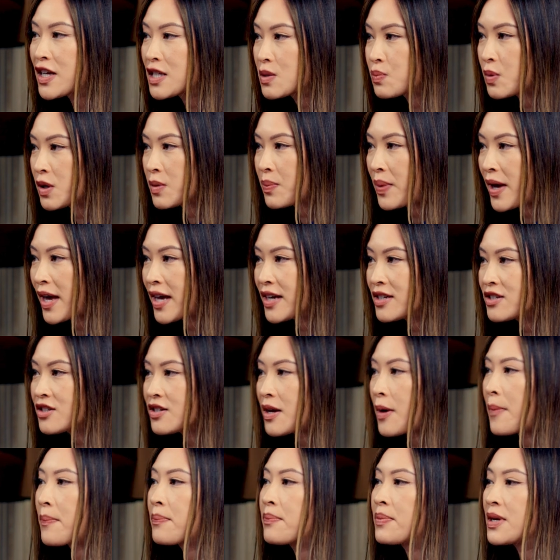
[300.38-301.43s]
Facebook
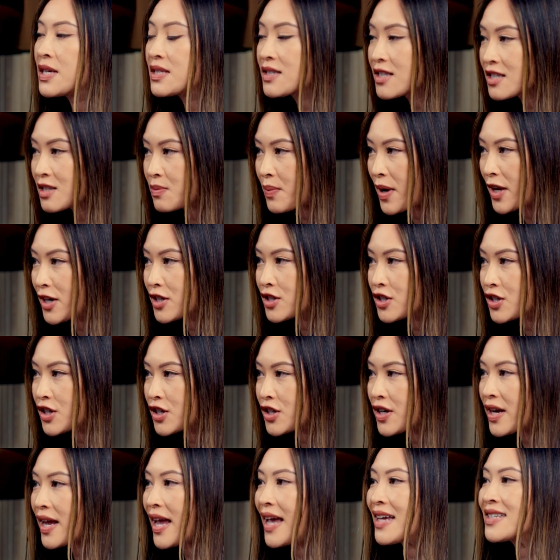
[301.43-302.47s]
page, Business
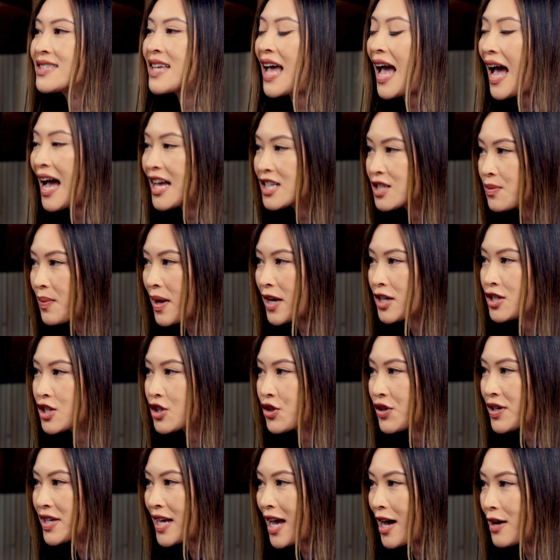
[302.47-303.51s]
Manager, and Ads
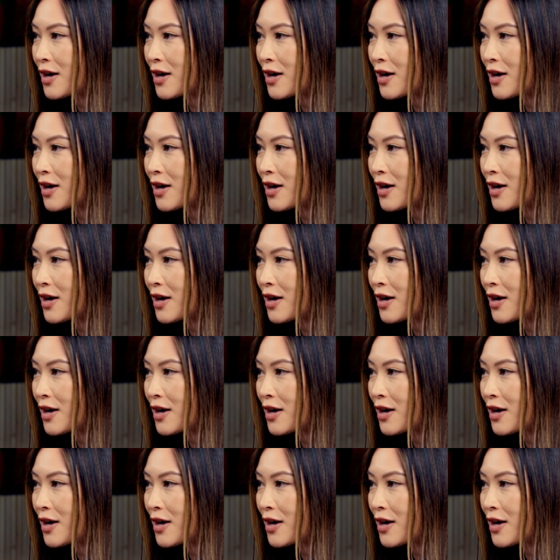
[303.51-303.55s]
Manager